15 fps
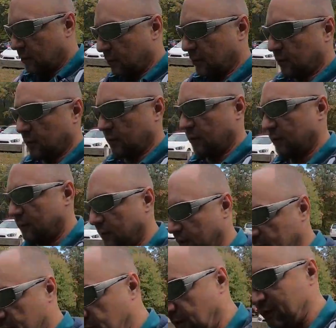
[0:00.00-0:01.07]
on
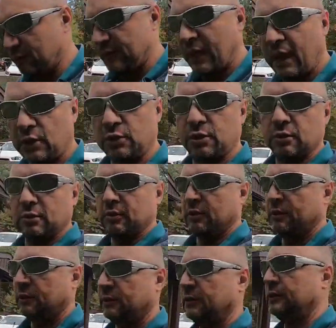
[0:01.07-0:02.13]
non-reaction,
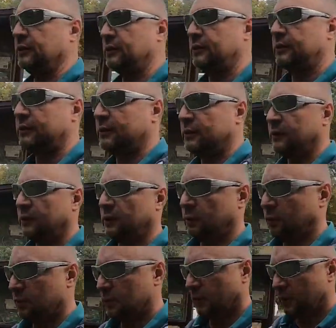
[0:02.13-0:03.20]

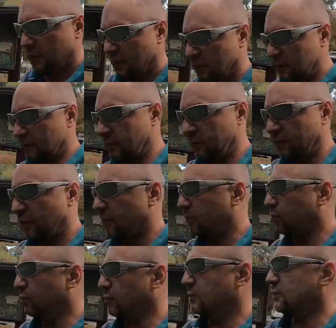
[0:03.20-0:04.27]
which I think is a very
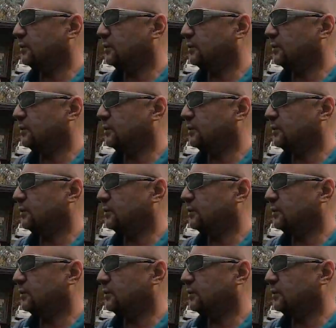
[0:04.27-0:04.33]
important